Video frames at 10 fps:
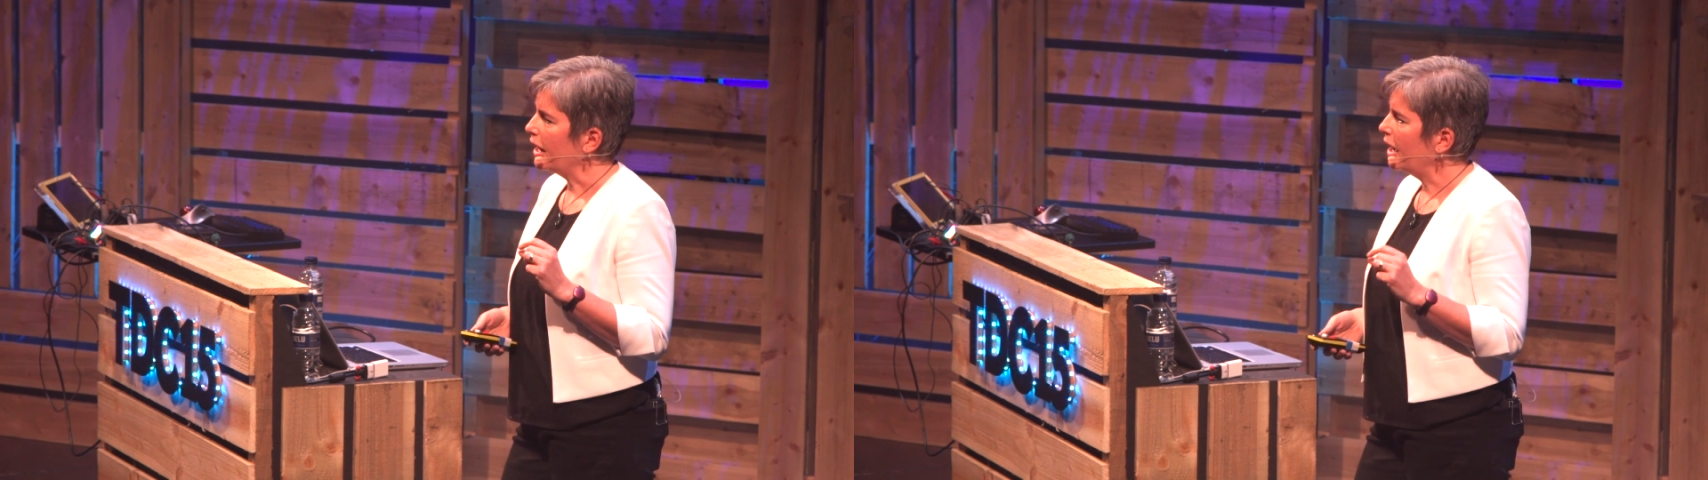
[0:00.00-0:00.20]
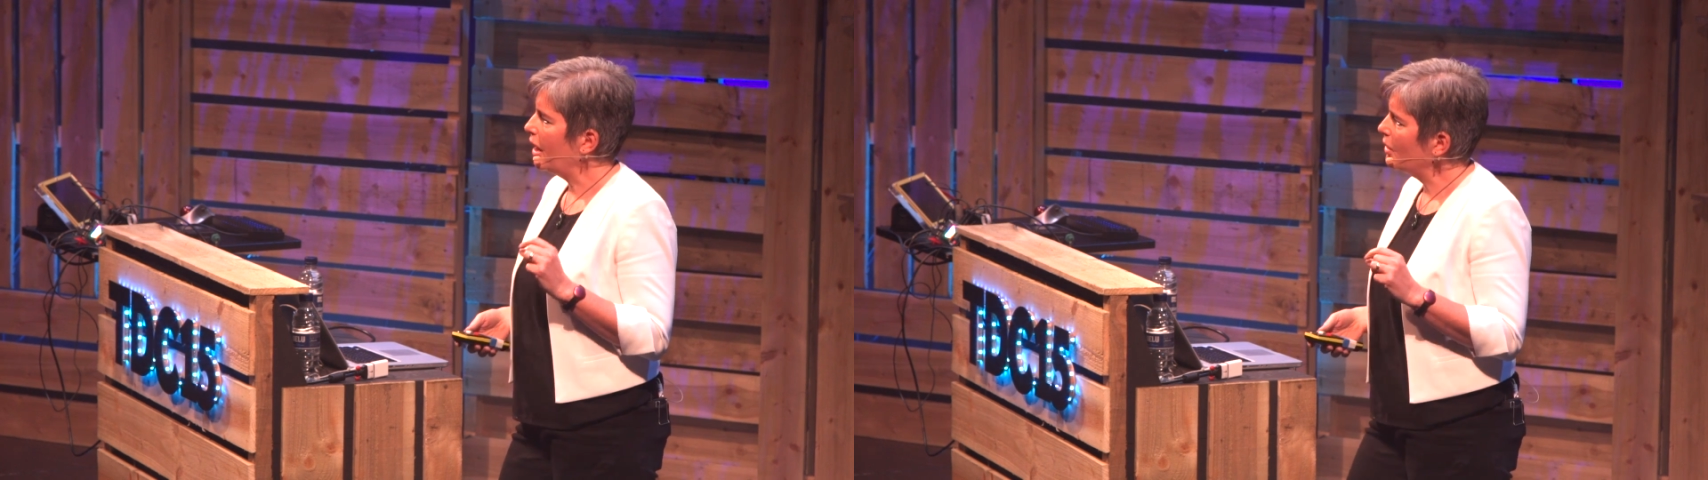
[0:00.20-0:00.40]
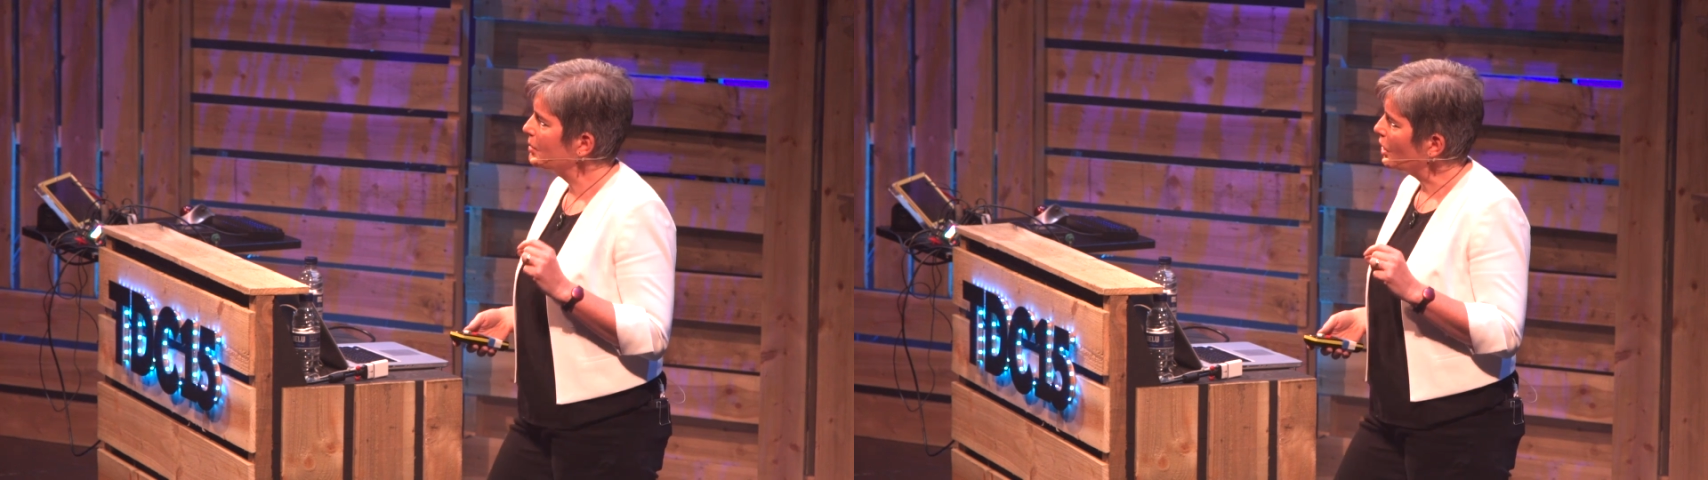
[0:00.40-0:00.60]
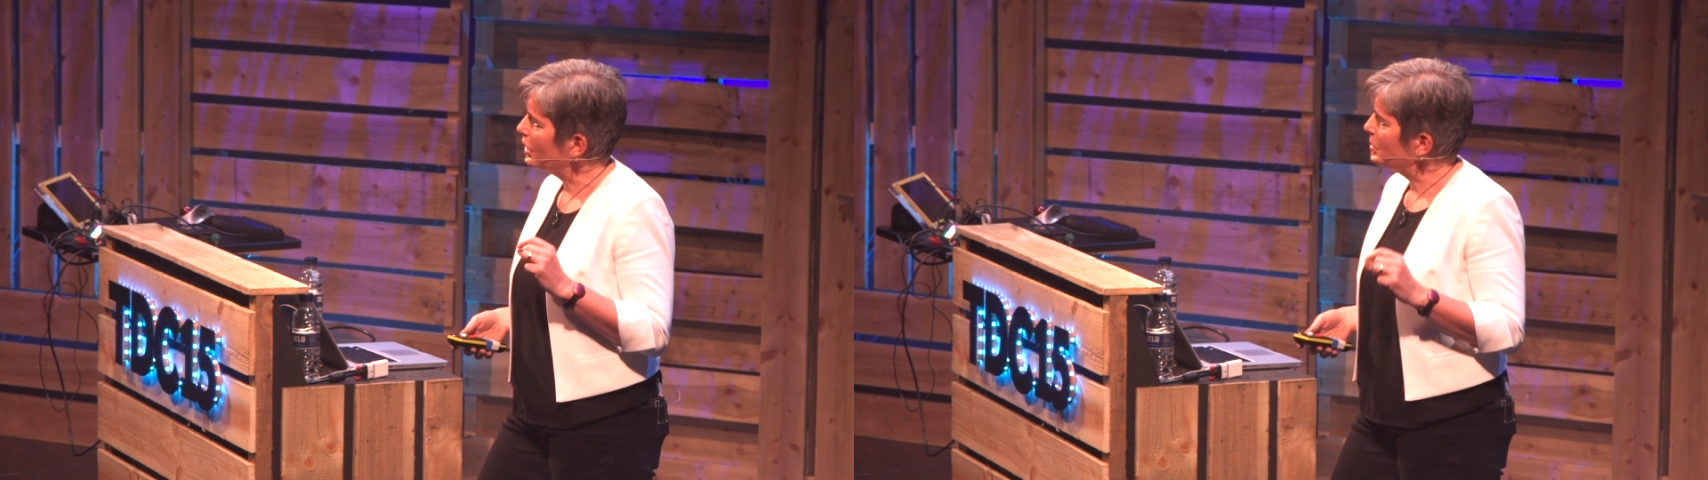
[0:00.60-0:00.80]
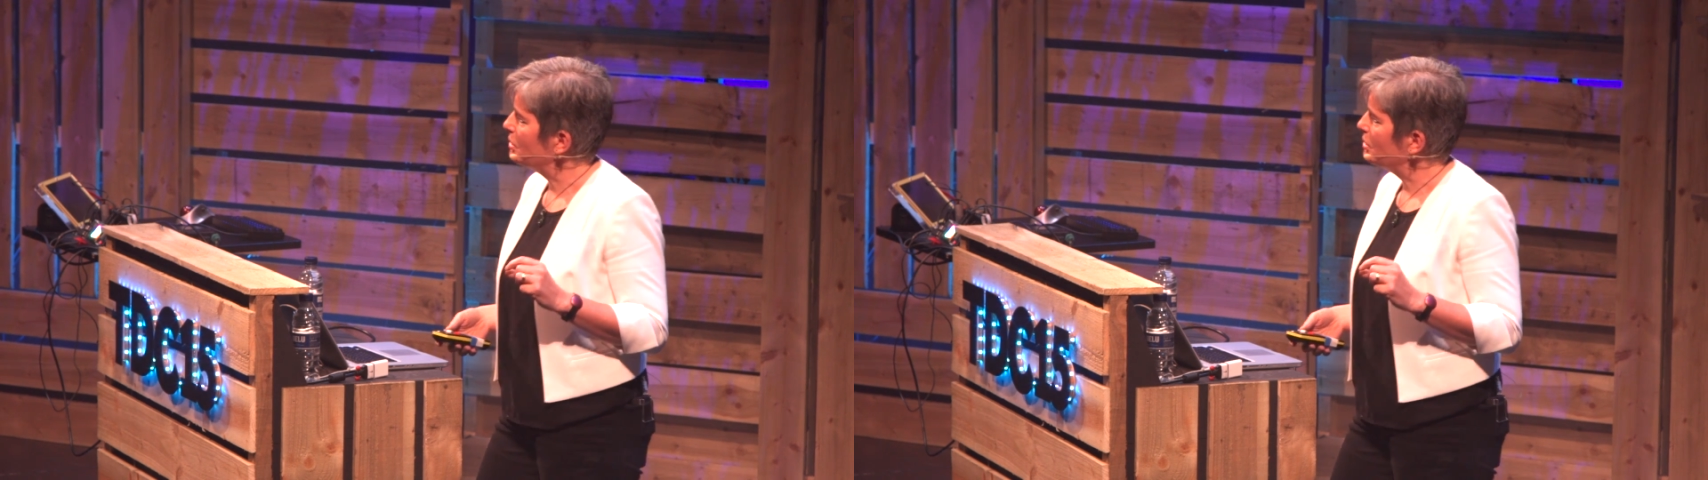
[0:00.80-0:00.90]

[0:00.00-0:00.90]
now I'm going to